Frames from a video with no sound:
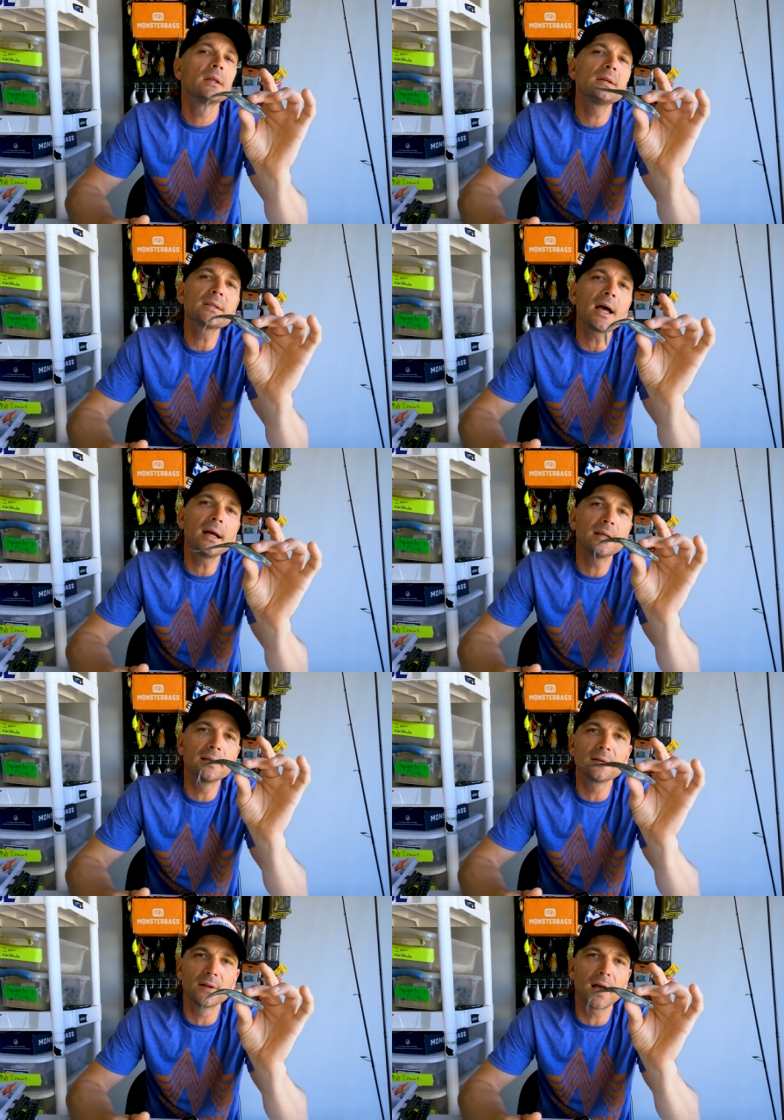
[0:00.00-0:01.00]
This guy
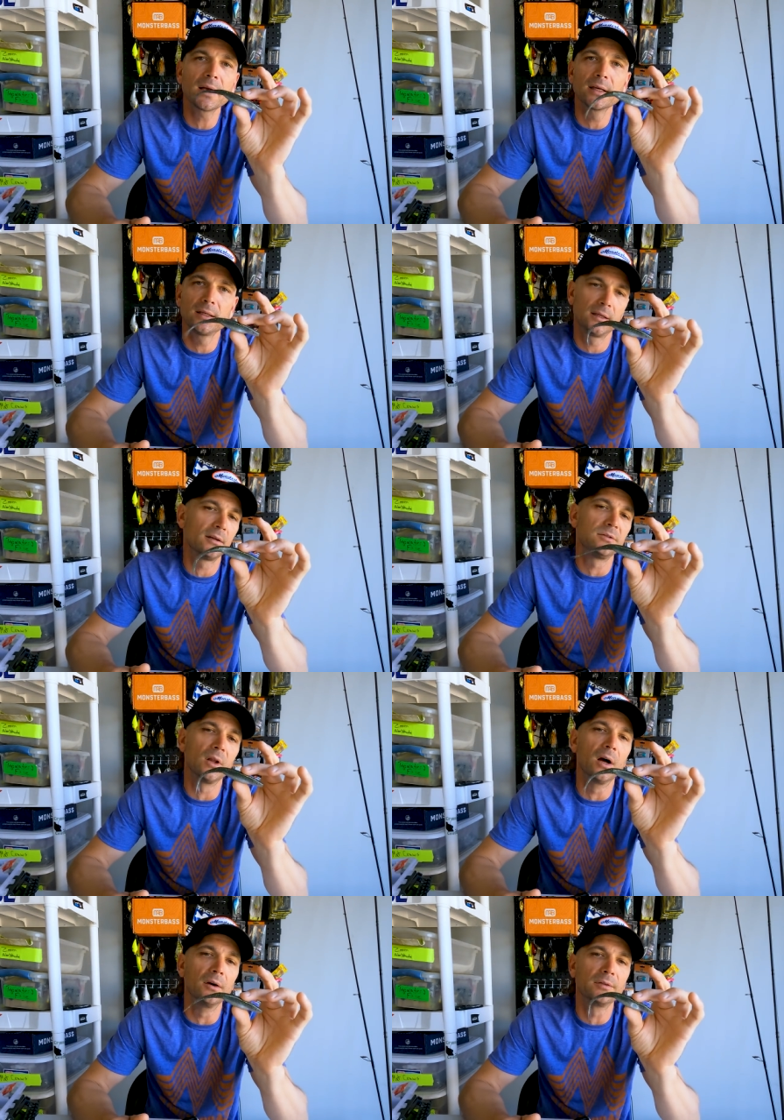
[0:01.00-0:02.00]
does not get enough
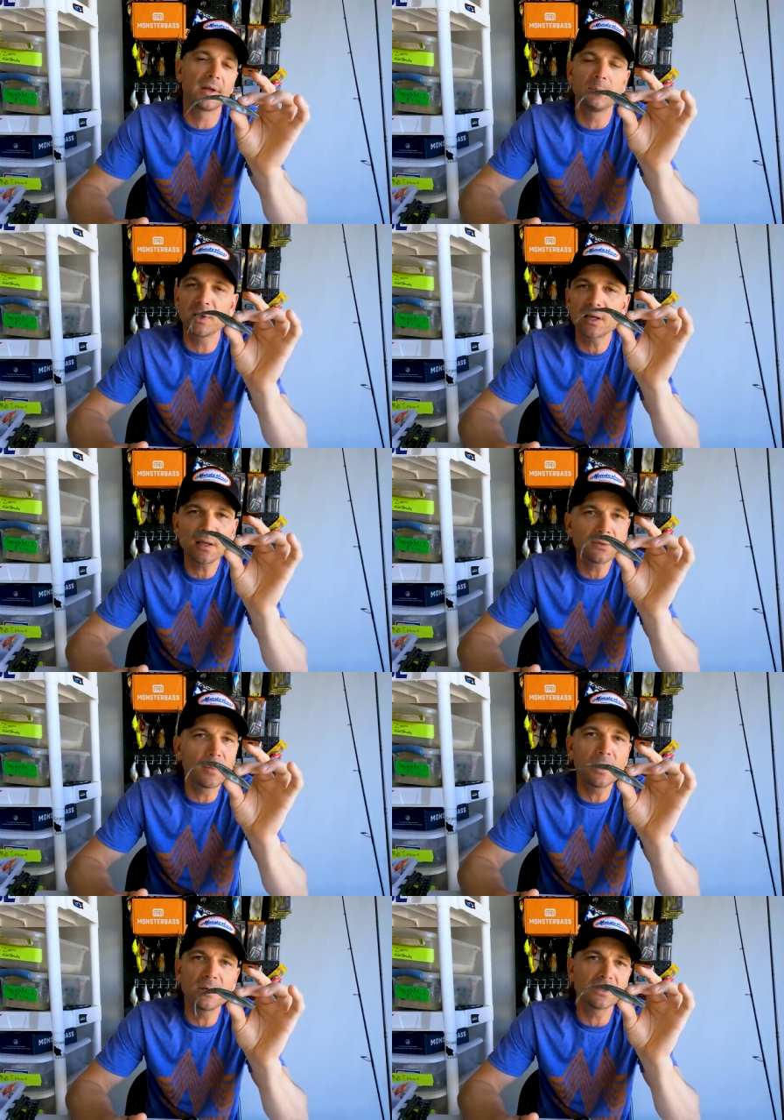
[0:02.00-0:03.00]
love because
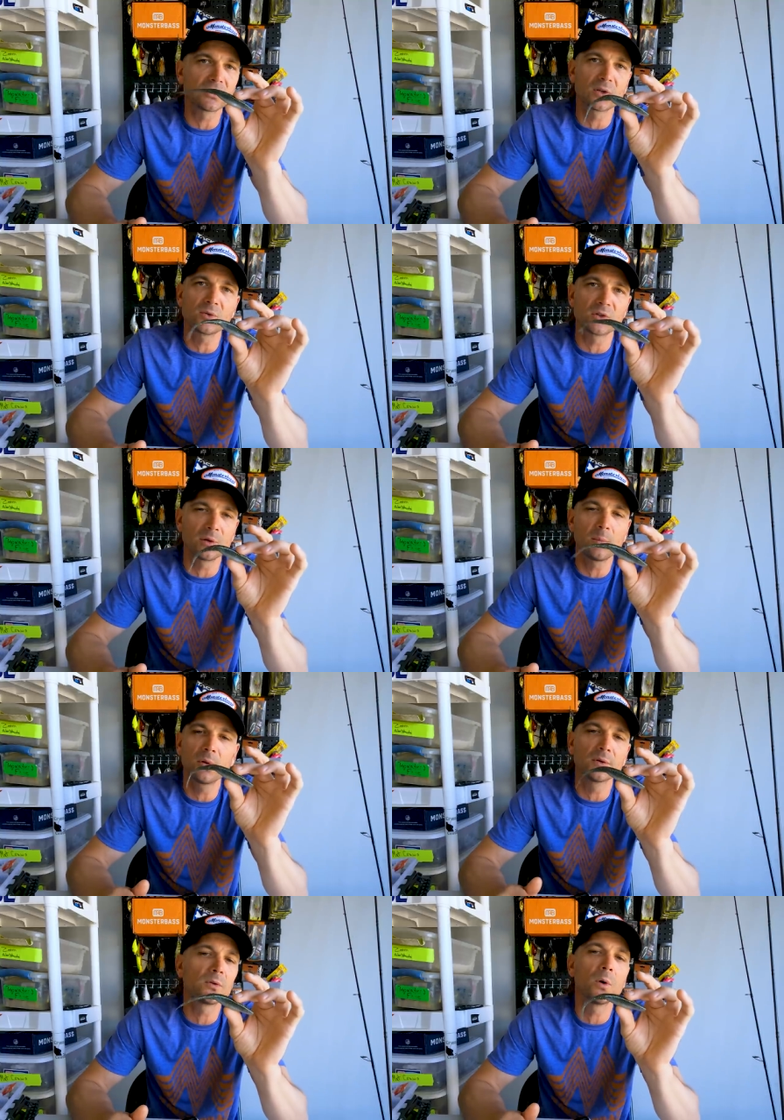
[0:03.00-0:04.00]
maybe it's so
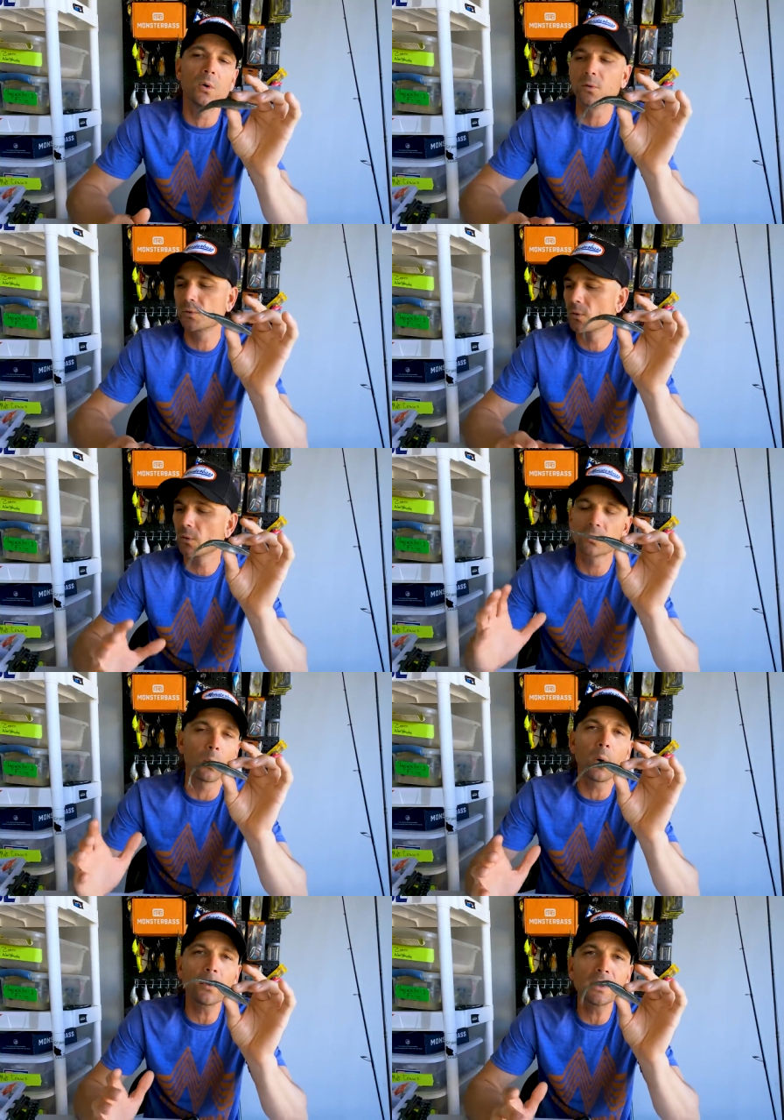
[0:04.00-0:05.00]
simple and so old school. So
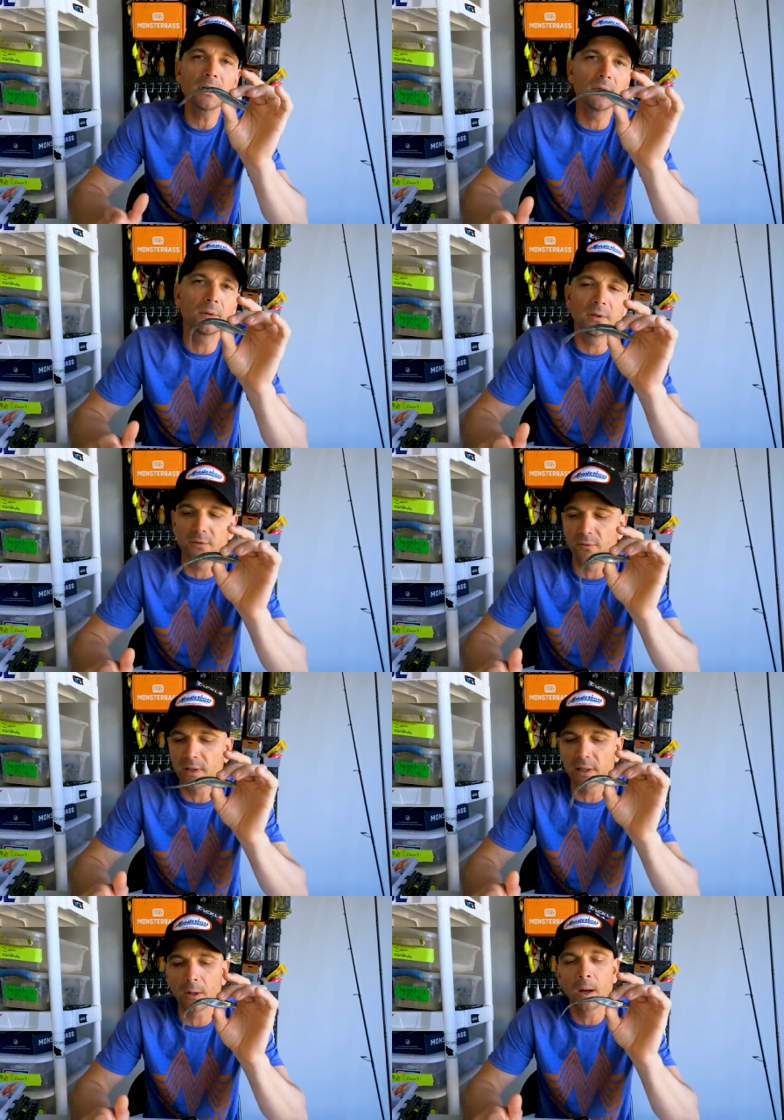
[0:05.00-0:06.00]
what we're gonna do in this
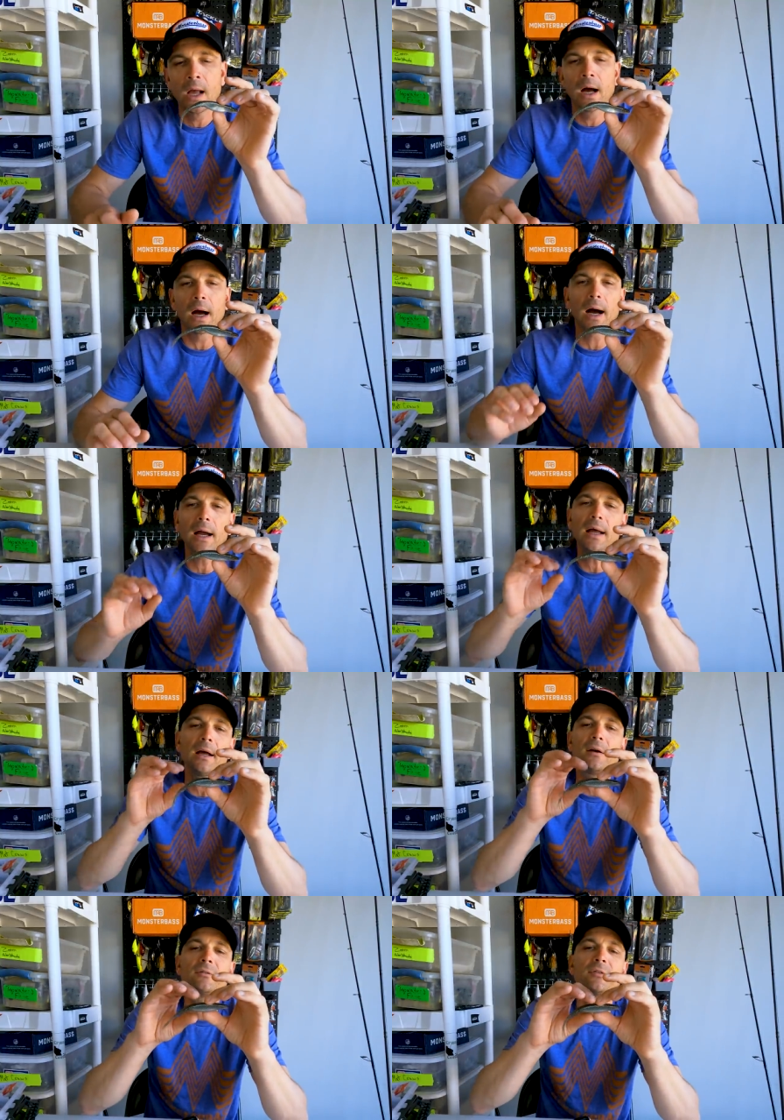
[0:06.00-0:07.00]
video, I
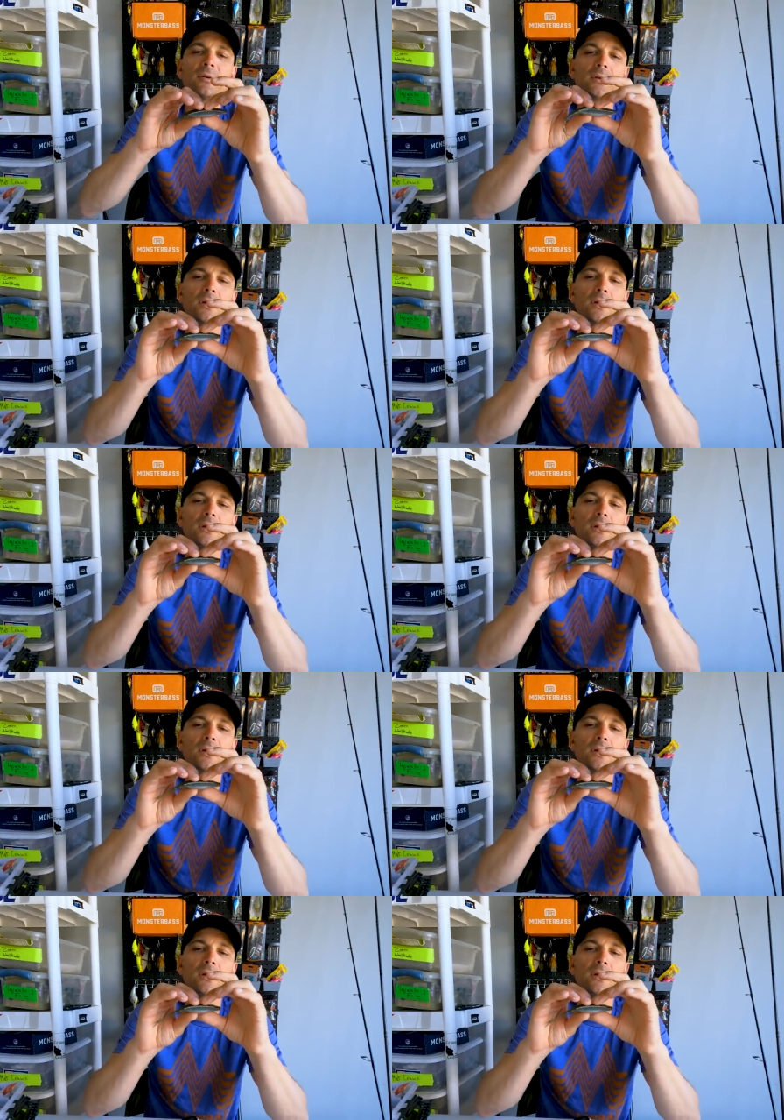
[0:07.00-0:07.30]
have